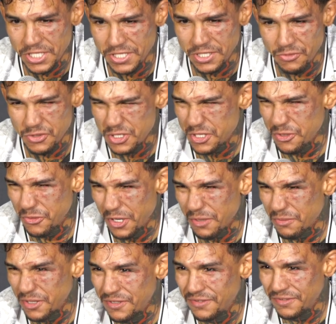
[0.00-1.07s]
It was just a
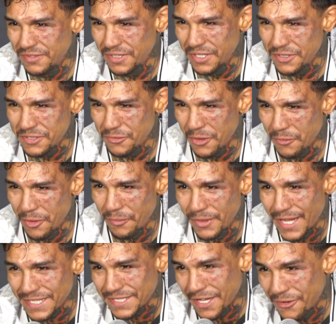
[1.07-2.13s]
weird one. It was a weird one, but
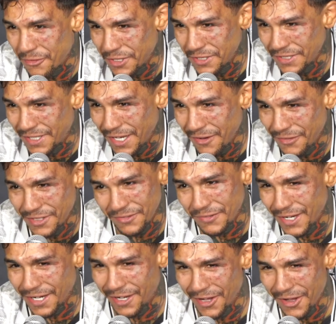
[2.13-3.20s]
that's kind of what you get when you
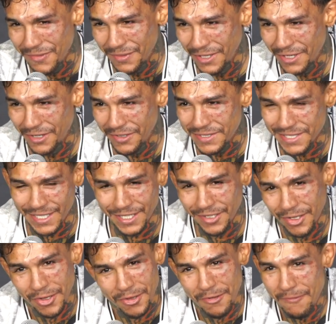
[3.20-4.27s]
fight Cub, you know? It's like,
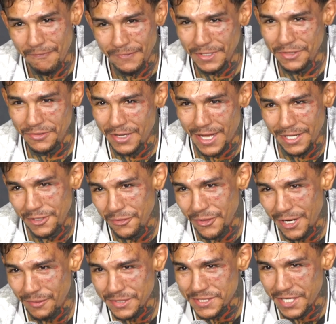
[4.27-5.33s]
I knew
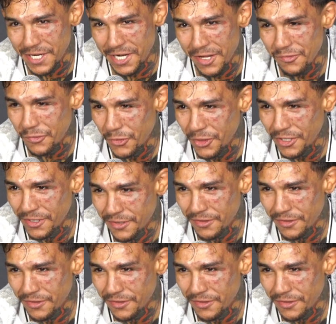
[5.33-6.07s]
what I was signing up for.